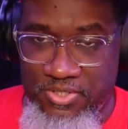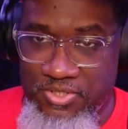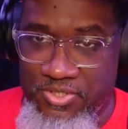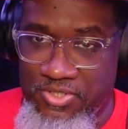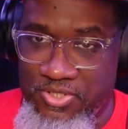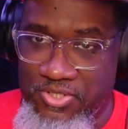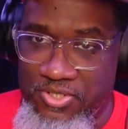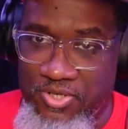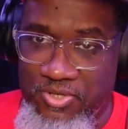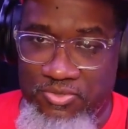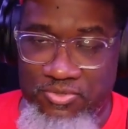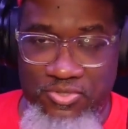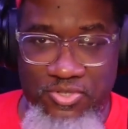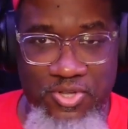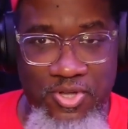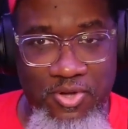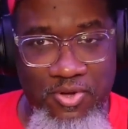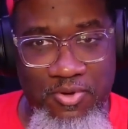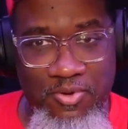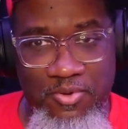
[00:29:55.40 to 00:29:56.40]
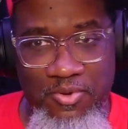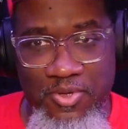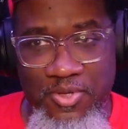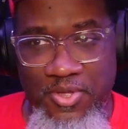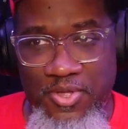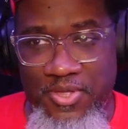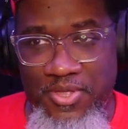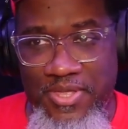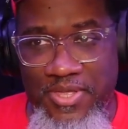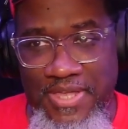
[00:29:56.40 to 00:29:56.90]
You don't know
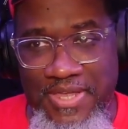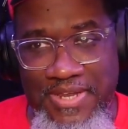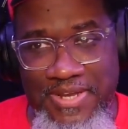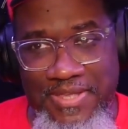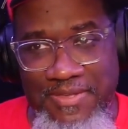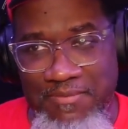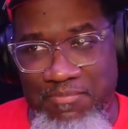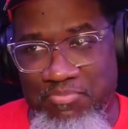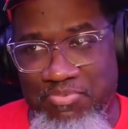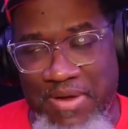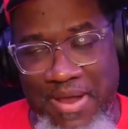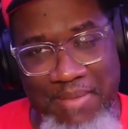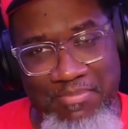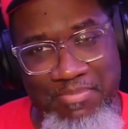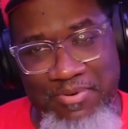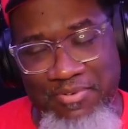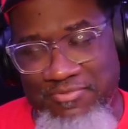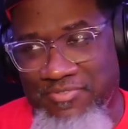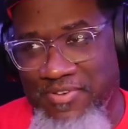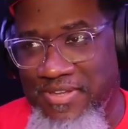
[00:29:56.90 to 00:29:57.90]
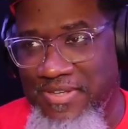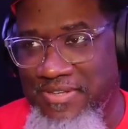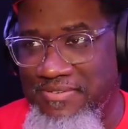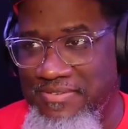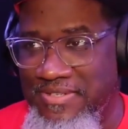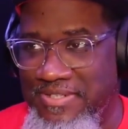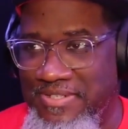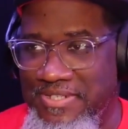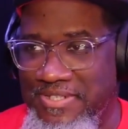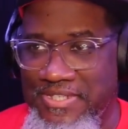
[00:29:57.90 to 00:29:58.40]
any proper
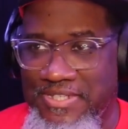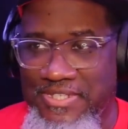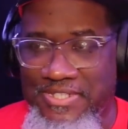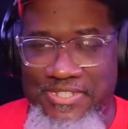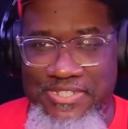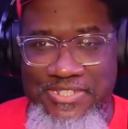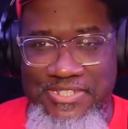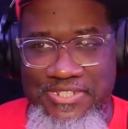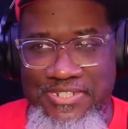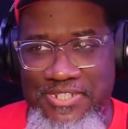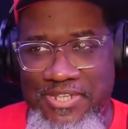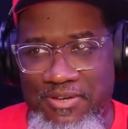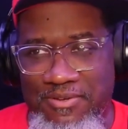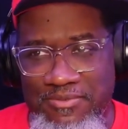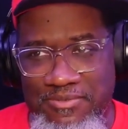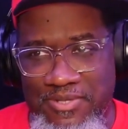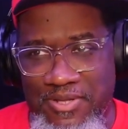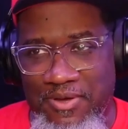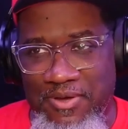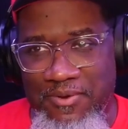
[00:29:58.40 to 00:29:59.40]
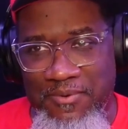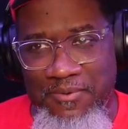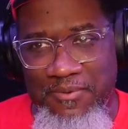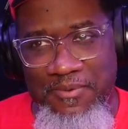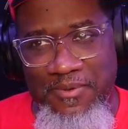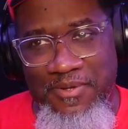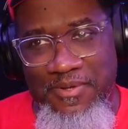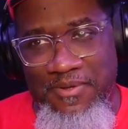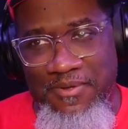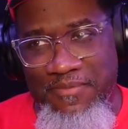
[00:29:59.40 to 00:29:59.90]
fingering. You don't know
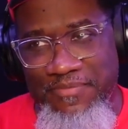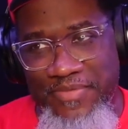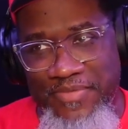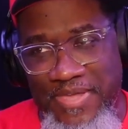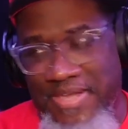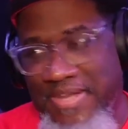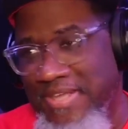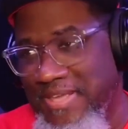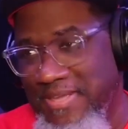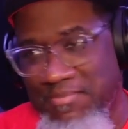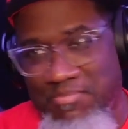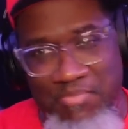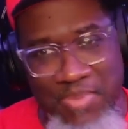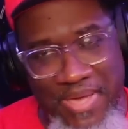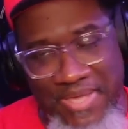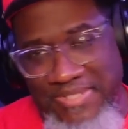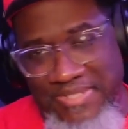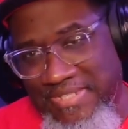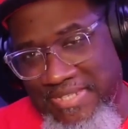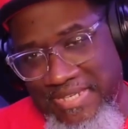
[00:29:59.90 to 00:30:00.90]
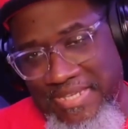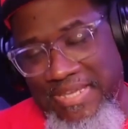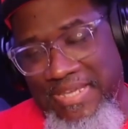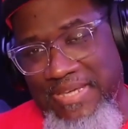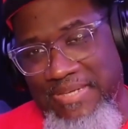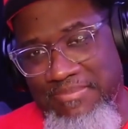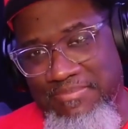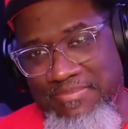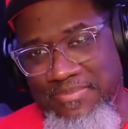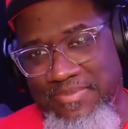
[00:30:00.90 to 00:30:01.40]
any basic
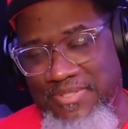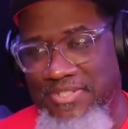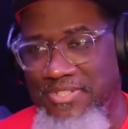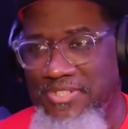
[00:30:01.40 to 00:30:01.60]
hymns.